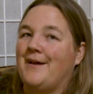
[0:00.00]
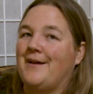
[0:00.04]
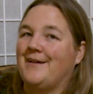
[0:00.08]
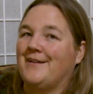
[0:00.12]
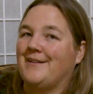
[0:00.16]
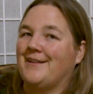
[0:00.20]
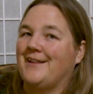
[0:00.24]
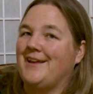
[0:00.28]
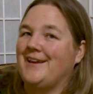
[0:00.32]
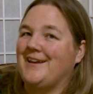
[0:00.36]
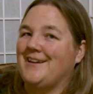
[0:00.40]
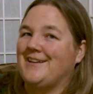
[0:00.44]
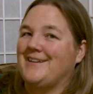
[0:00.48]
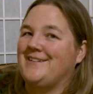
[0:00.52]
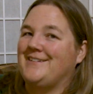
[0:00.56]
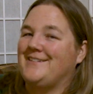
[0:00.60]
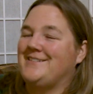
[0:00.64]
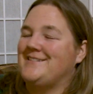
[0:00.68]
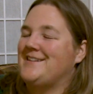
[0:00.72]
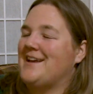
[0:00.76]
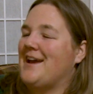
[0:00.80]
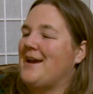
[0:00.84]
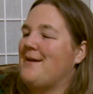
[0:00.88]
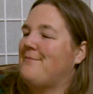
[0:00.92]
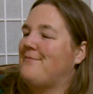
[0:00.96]
melon
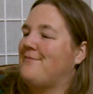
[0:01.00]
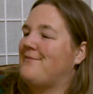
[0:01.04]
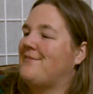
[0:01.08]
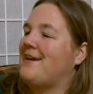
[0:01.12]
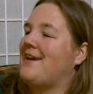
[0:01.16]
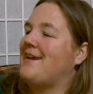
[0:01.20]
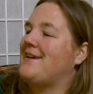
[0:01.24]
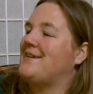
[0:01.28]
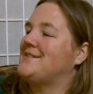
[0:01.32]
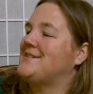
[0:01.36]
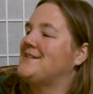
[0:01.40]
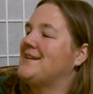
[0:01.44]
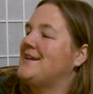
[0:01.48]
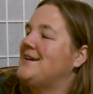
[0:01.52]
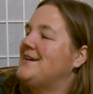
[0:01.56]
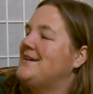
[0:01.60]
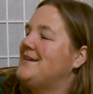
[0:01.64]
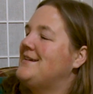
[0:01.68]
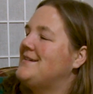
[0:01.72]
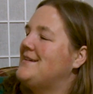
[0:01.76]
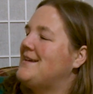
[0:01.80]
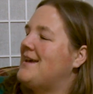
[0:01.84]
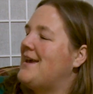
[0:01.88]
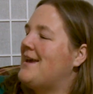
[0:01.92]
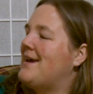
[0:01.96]
type things,
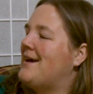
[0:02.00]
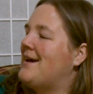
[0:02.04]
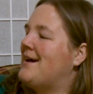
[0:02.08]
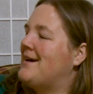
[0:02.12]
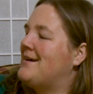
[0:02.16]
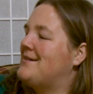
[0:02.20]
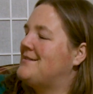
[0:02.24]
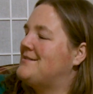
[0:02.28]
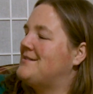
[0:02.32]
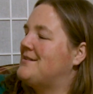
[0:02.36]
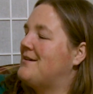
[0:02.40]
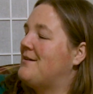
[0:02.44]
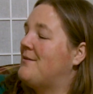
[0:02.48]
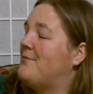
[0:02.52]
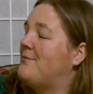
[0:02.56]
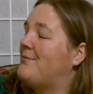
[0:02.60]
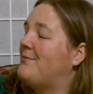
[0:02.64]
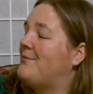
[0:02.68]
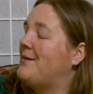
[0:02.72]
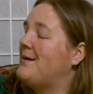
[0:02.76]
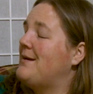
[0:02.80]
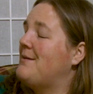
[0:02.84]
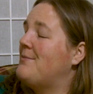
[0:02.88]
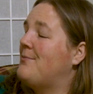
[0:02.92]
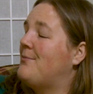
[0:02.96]
and
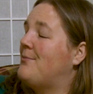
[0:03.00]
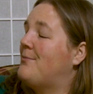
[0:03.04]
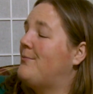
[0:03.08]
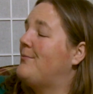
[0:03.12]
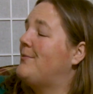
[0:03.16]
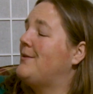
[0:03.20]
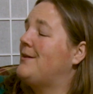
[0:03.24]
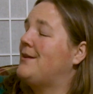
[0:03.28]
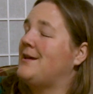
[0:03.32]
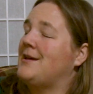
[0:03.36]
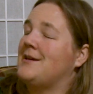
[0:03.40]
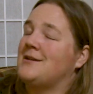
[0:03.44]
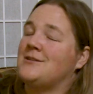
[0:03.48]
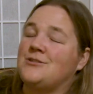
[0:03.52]
we really